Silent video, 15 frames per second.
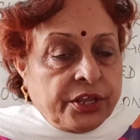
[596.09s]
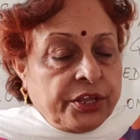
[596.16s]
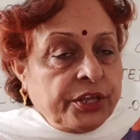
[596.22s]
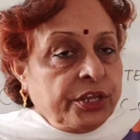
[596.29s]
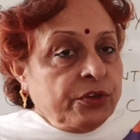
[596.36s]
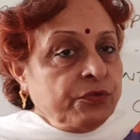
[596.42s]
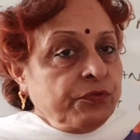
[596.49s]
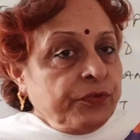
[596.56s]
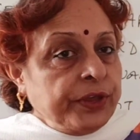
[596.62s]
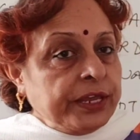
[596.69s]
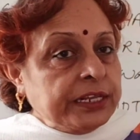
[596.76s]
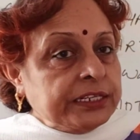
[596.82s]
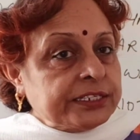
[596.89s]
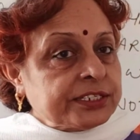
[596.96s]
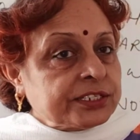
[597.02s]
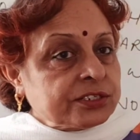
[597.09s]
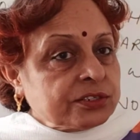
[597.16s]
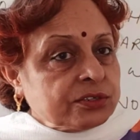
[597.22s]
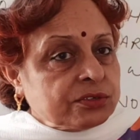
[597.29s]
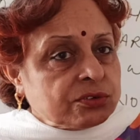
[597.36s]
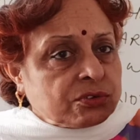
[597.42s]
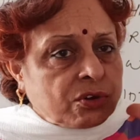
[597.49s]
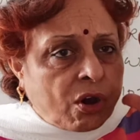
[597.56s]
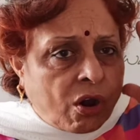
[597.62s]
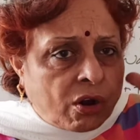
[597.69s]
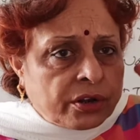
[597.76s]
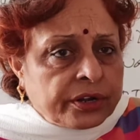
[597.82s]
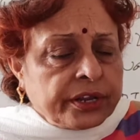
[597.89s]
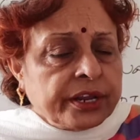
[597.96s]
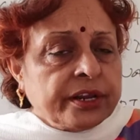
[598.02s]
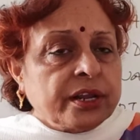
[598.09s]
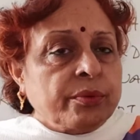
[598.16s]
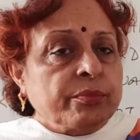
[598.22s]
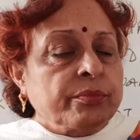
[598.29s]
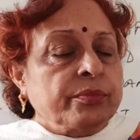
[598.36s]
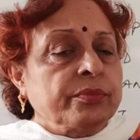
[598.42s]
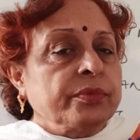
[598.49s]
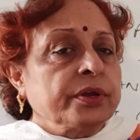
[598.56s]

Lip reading: He feels caught in a